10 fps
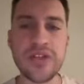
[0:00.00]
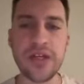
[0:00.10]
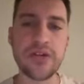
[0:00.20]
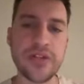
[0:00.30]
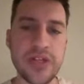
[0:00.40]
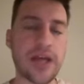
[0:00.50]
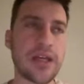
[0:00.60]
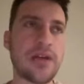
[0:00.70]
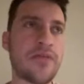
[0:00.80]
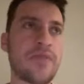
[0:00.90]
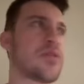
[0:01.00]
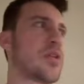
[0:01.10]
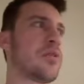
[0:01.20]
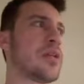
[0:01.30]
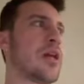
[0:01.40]
single second of every
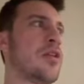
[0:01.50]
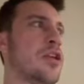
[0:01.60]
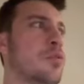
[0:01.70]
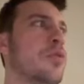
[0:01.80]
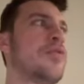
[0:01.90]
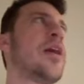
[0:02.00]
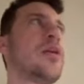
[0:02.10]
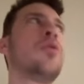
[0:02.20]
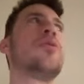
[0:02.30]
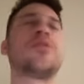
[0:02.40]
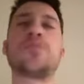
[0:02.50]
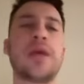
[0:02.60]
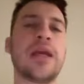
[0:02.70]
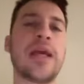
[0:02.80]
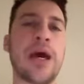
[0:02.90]
single day, you will find a coin that's
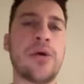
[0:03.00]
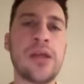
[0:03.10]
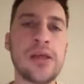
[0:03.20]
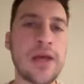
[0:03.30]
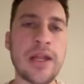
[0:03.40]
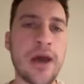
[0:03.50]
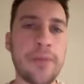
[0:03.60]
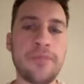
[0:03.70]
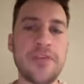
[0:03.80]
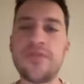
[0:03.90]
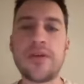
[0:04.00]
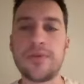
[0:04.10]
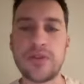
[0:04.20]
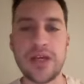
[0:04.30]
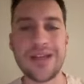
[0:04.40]
breaking out and up
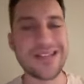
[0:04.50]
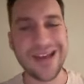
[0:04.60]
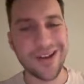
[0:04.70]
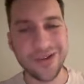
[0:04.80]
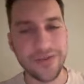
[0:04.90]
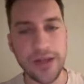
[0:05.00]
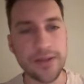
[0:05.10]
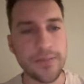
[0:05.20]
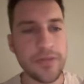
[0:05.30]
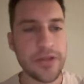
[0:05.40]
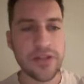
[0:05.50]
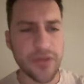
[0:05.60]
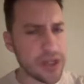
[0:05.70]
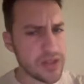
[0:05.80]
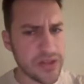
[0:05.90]
50%. It's not hard to find. It's
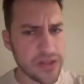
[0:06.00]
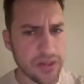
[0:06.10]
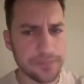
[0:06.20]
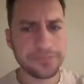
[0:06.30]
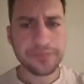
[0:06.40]
very consistent.